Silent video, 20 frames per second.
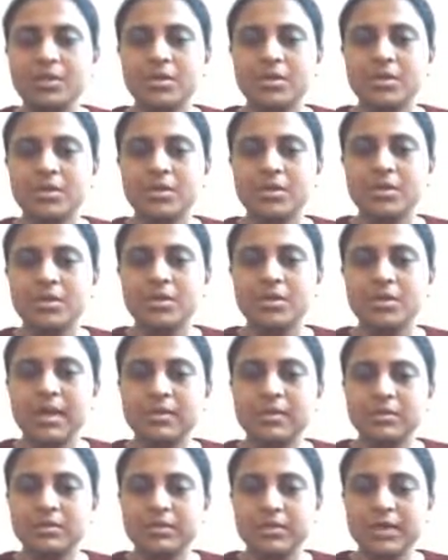so
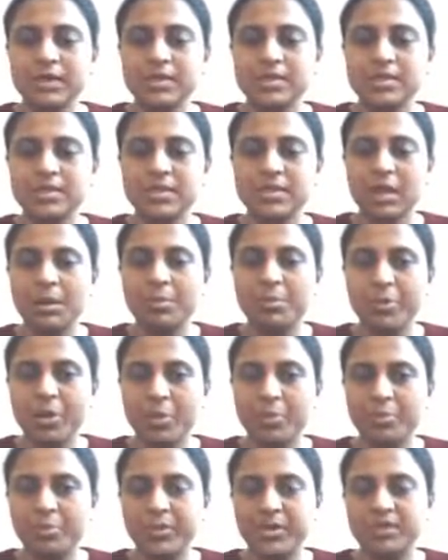that they are still
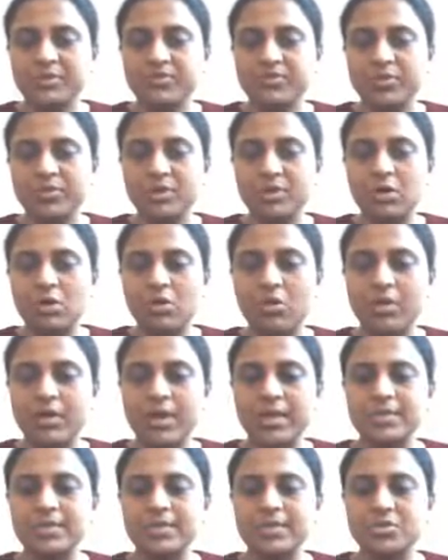appropriate for the
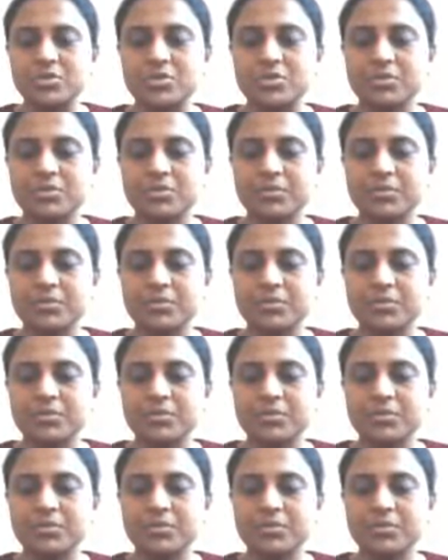organization.